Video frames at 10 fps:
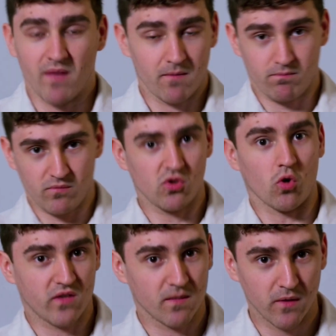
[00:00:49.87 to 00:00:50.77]
and
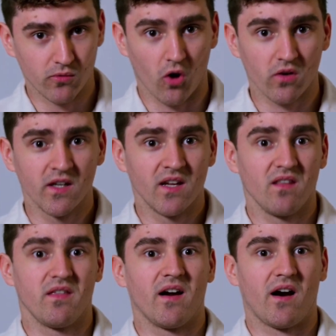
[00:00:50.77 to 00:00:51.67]
don't get me wrong,
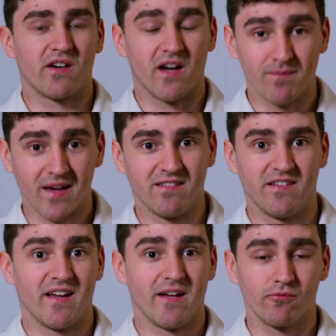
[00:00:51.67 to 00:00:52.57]
they are
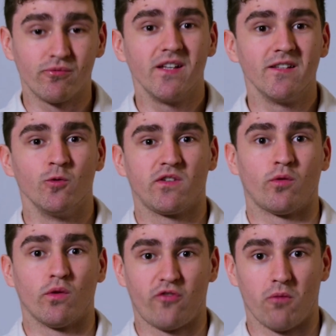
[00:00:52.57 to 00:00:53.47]
amazing and really
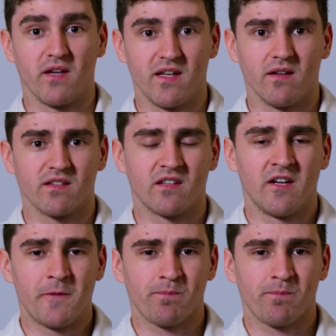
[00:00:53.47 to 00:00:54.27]
useful for beginners.